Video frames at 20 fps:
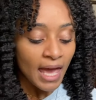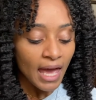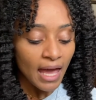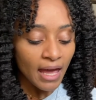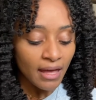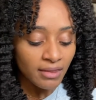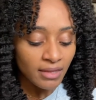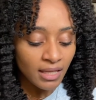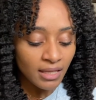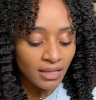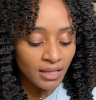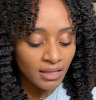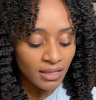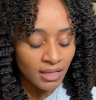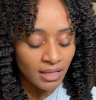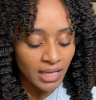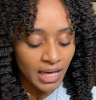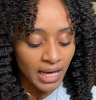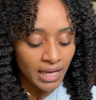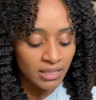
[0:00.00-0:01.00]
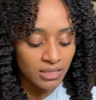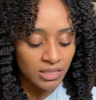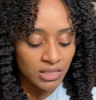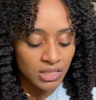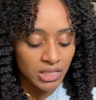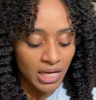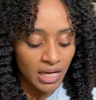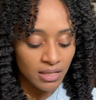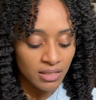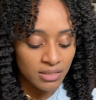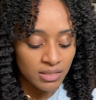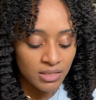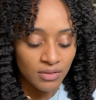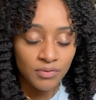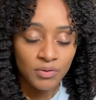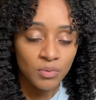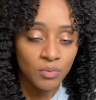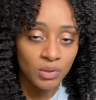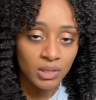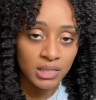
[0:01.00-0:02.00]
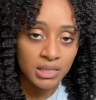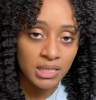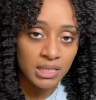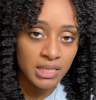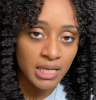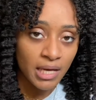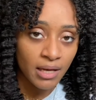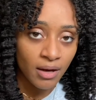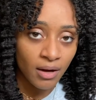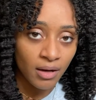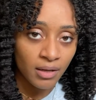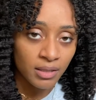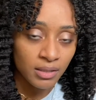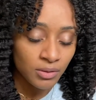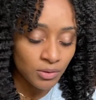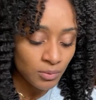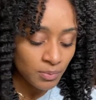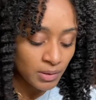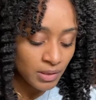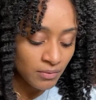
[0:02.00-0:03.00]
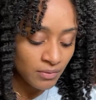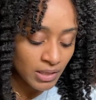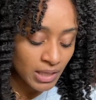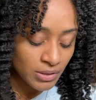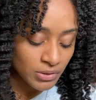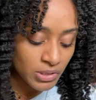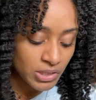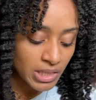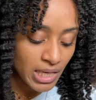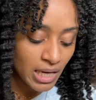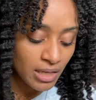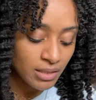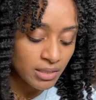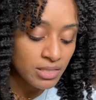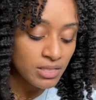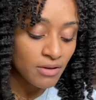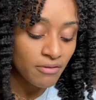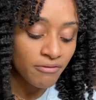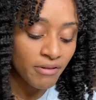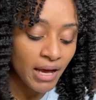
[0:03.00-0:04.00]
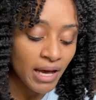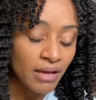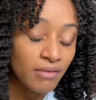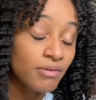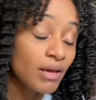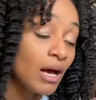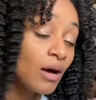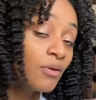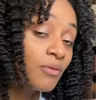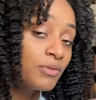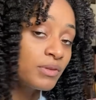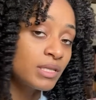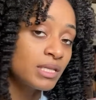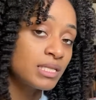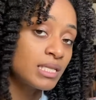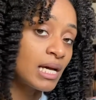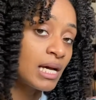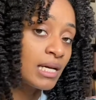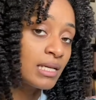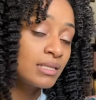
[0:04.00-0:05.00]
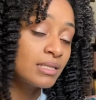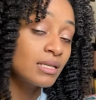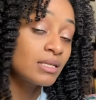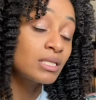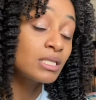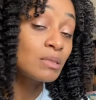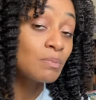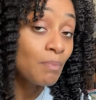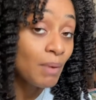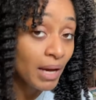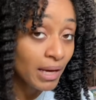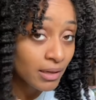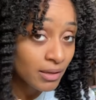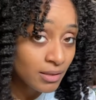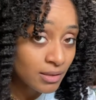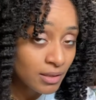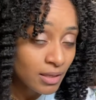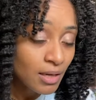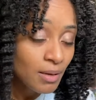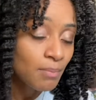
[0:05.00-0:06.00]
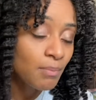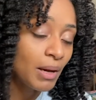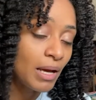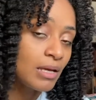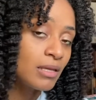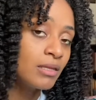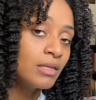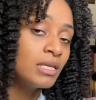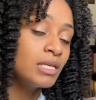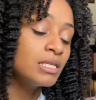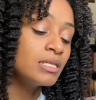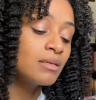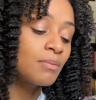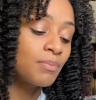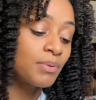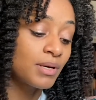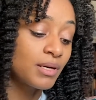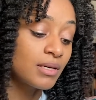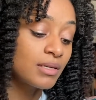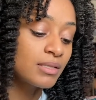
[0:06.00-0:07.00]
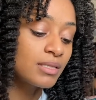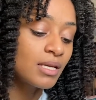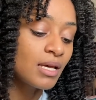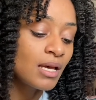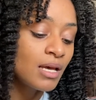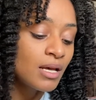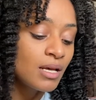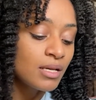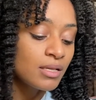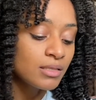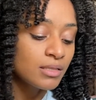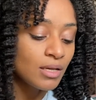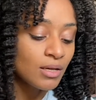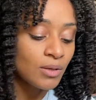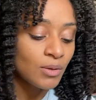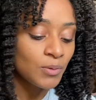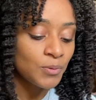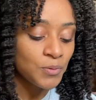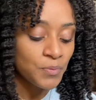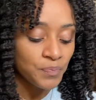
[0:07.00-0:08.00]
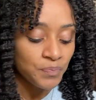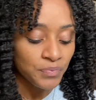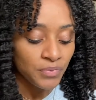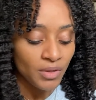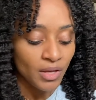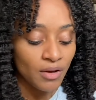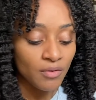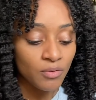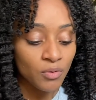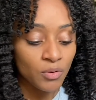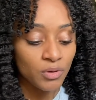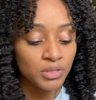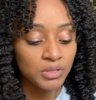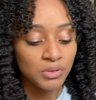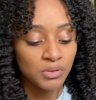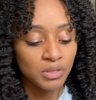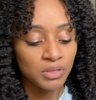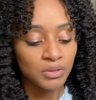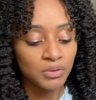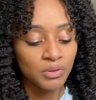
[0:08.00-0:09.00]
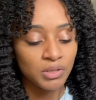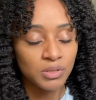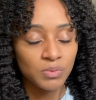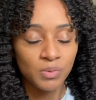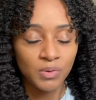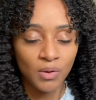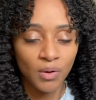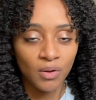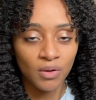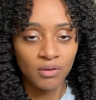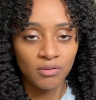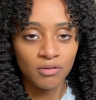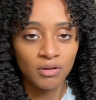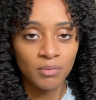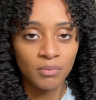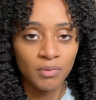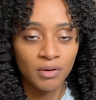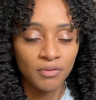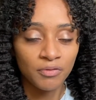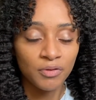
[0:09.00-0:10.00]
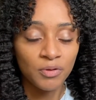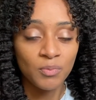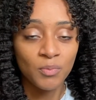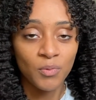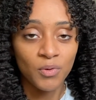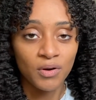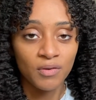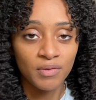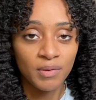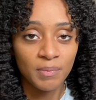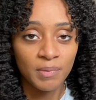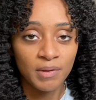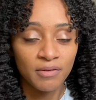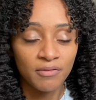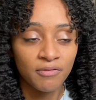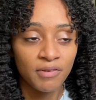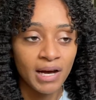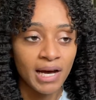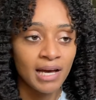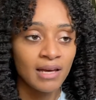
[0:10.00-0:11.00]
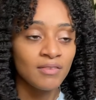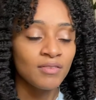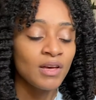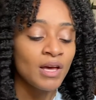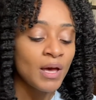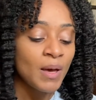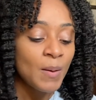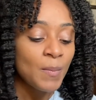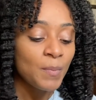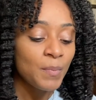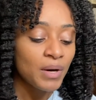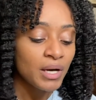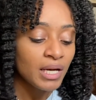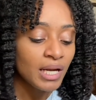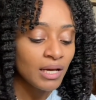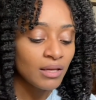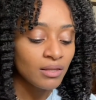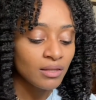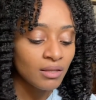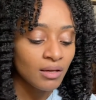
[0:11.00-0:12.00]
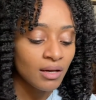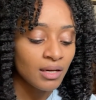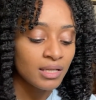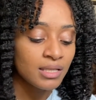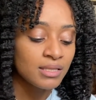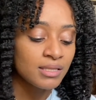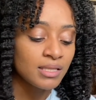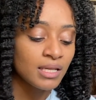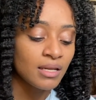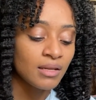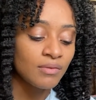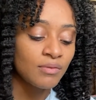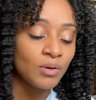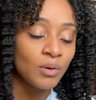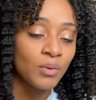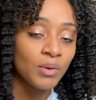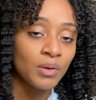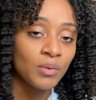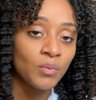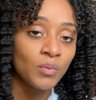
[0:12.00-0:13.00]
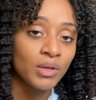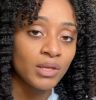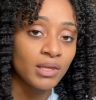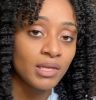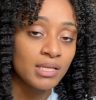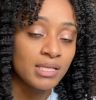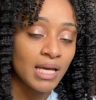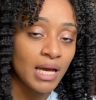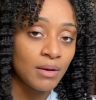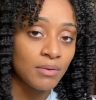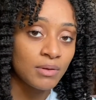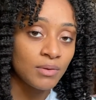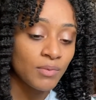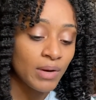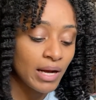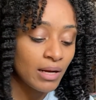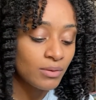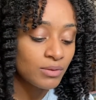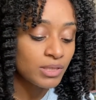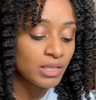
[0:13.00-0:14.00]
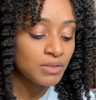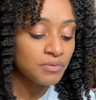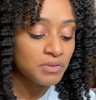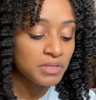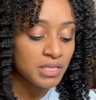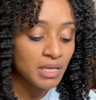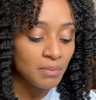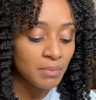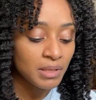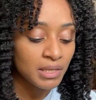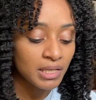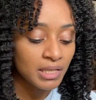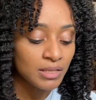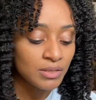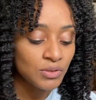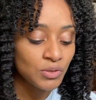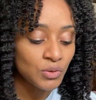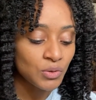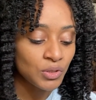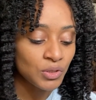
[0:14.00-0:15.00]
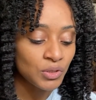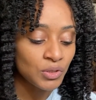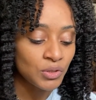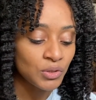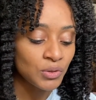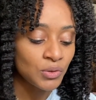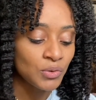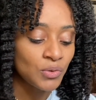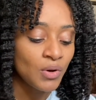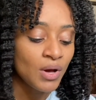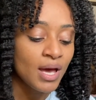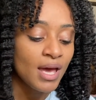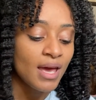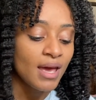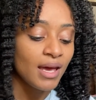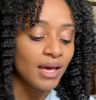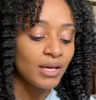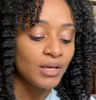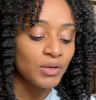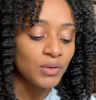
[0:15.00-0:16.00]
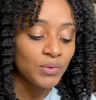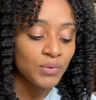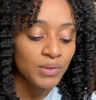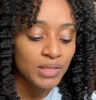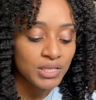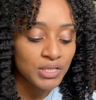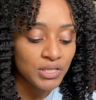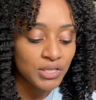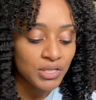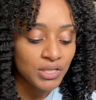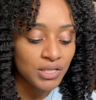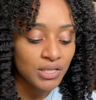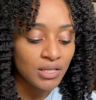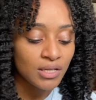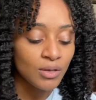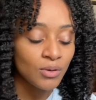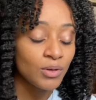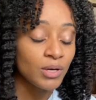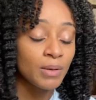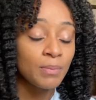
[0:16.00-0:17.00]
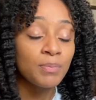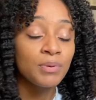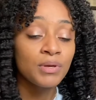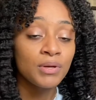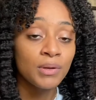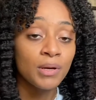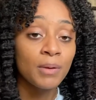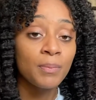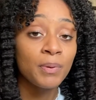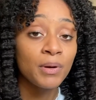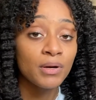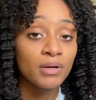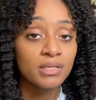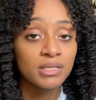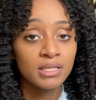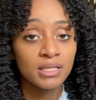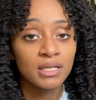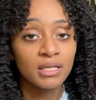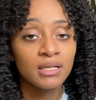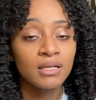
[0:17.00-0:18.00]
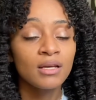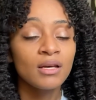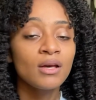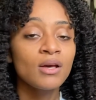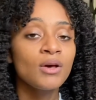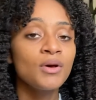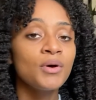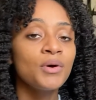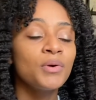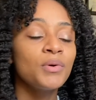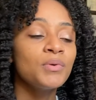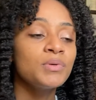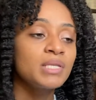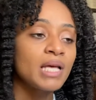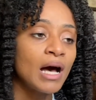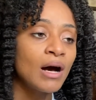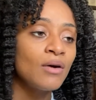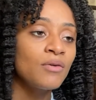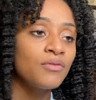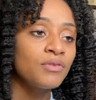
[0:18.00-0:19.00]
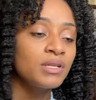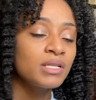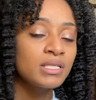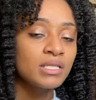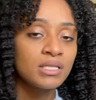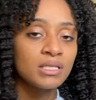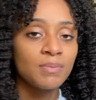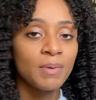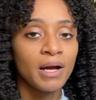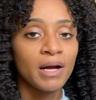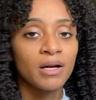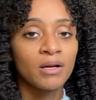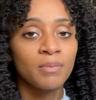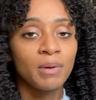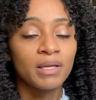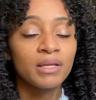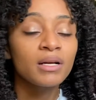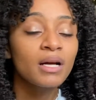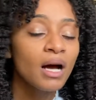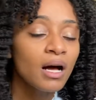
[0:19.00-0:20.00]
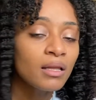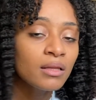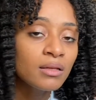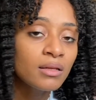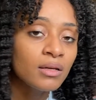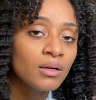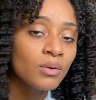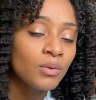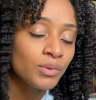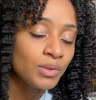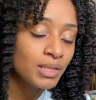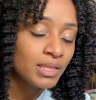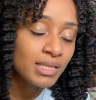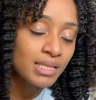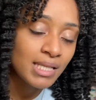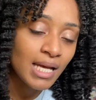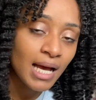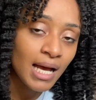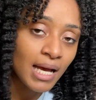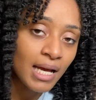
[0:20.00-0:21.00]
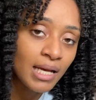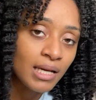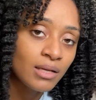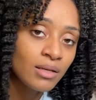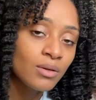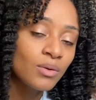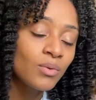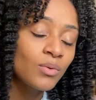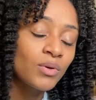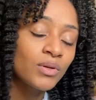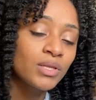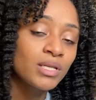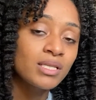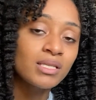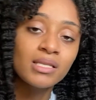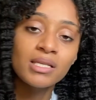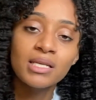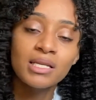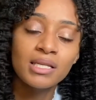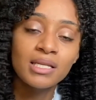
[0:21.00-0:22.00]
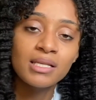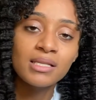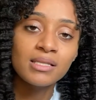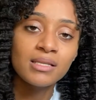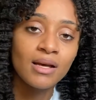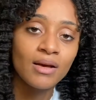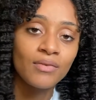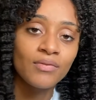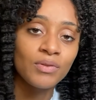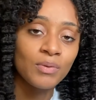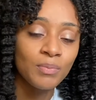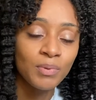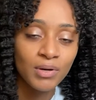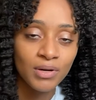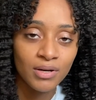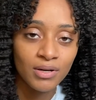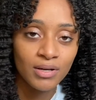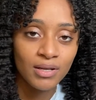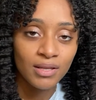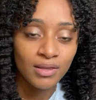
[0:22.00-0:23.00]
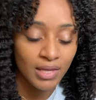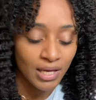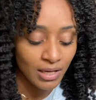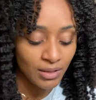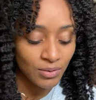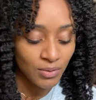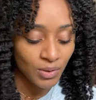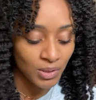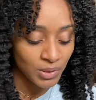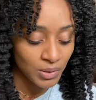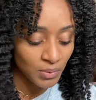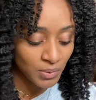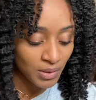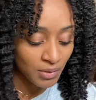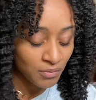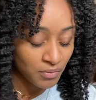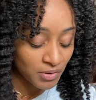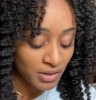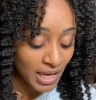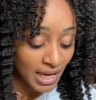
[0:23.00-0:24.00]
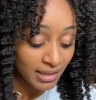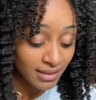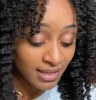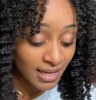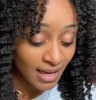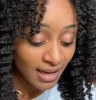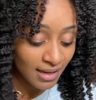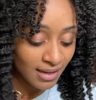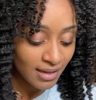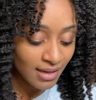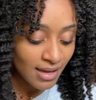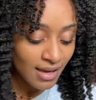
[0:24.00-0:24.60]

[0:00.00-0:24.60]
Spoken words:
And then the last challenge, if you wanted to take on a little bit of an extra challenge, 5 outfit designs inspired by these birds. So of course you could do this with all of them, a few more of them than 5, but I thought instead of going with the siren route, just for some of these, you can do a creature or a person whose outfit is inspired by the color or the design or the sleekness of the bird that you are doing for that day.